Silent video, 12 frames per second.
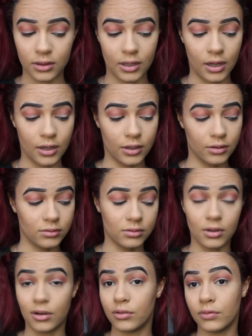they
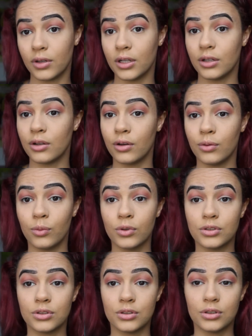don't really know what
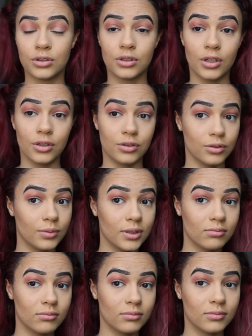they're
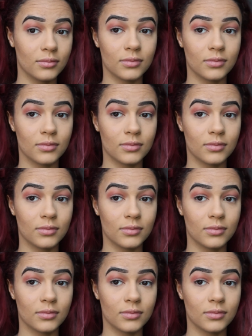doing.